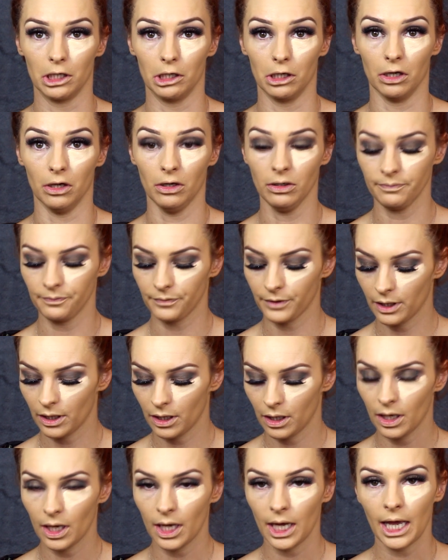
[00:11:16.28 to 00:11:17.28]
A lot.
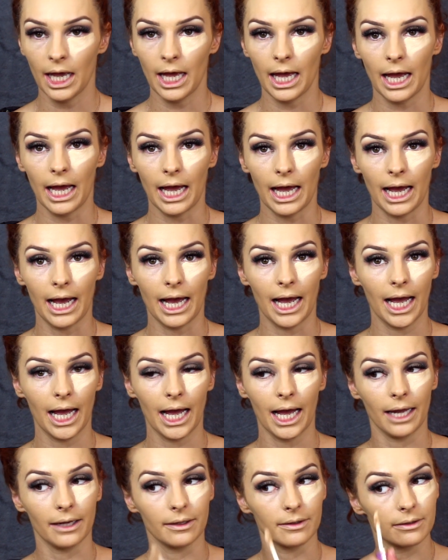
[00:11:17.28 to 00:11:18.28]

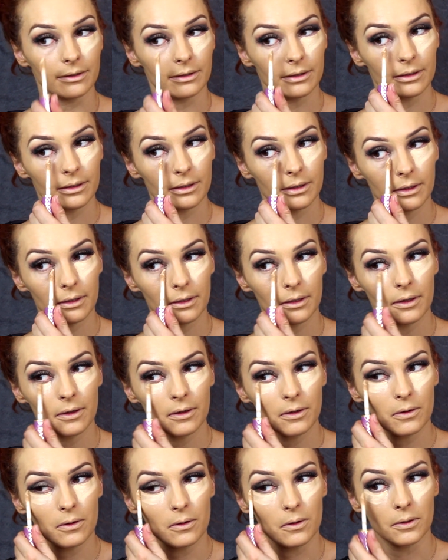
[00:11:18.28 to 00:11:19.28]
And
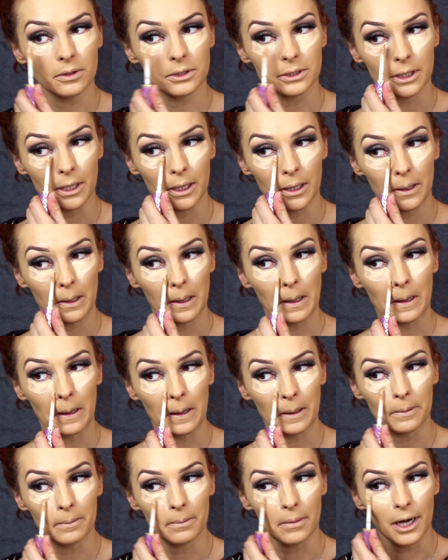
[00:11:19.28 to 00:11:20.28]
also
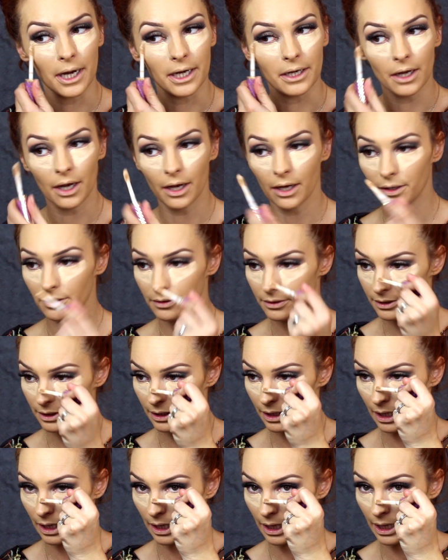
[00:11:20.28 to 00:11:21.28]
on my
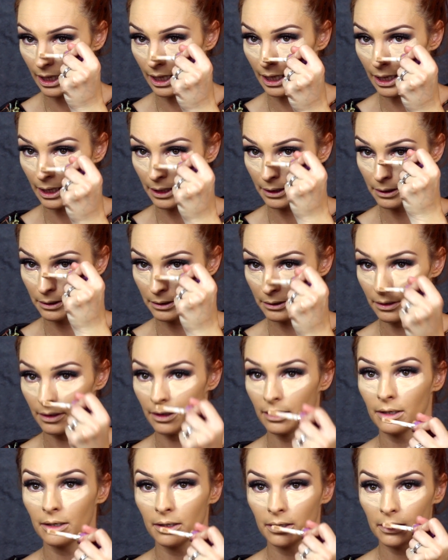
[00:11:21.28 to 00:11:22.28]
nose and
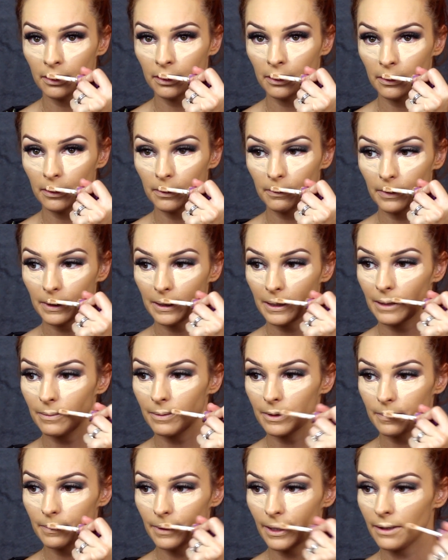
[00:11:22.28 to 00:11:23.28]

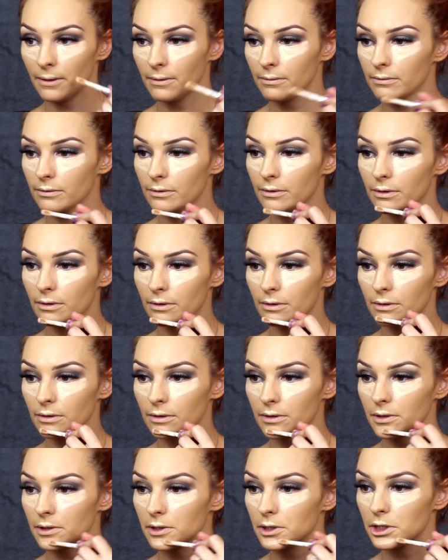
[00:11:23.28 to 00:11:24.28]
Cupid's bow,
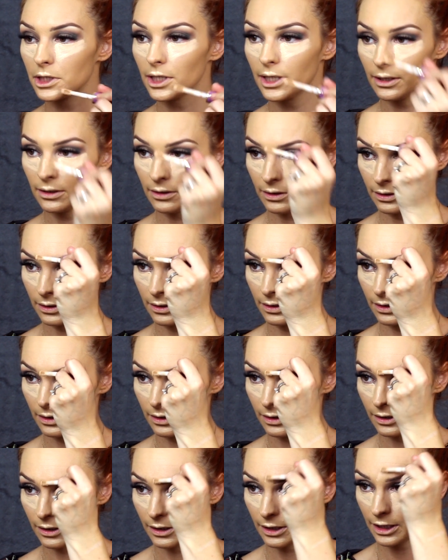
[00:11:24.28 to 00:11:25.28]
chin,
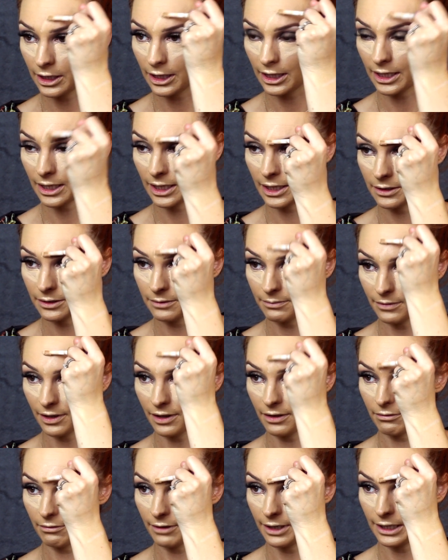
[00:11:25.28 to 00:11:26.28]
and my
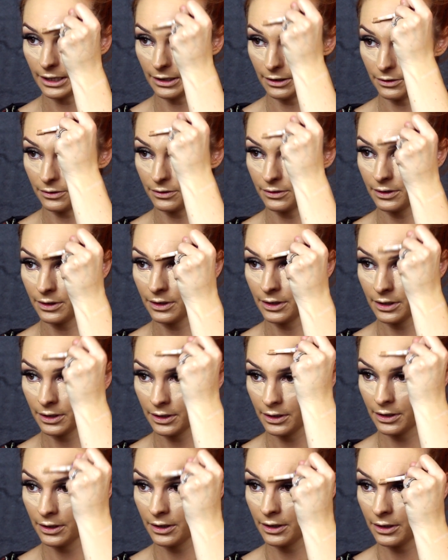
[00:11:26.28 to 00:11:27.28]
3 little
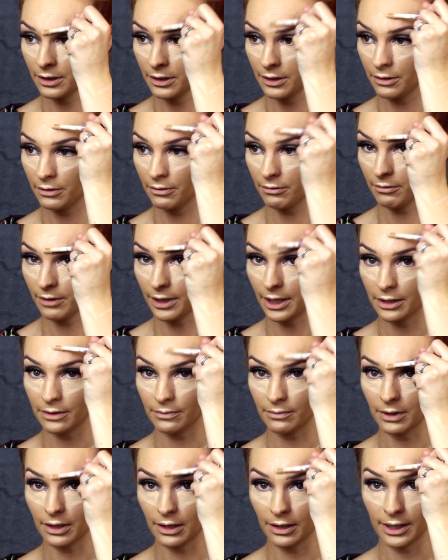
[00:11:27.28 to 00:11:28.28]

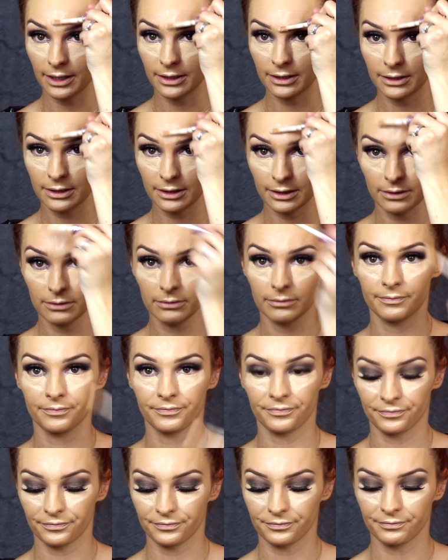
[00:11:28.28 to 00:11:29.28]
random lines
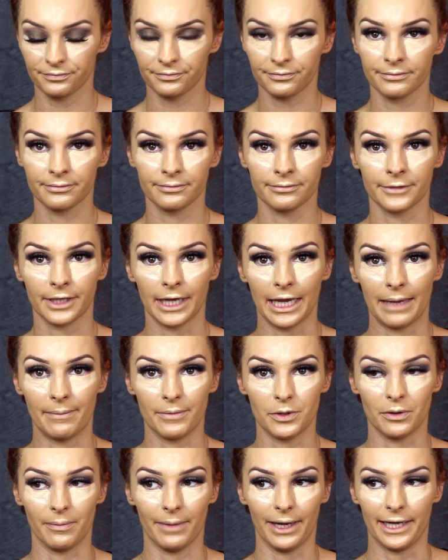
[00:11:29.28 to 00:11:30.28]
in
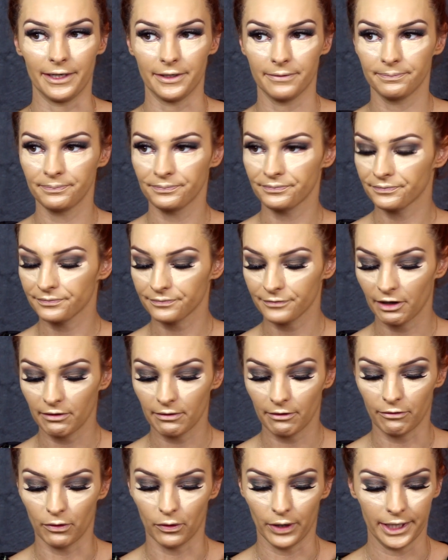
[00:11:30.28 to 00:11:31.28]
between my head,
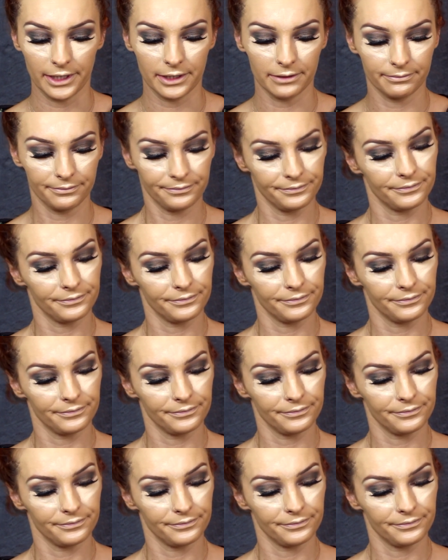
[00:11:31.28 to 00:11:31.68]
forehead,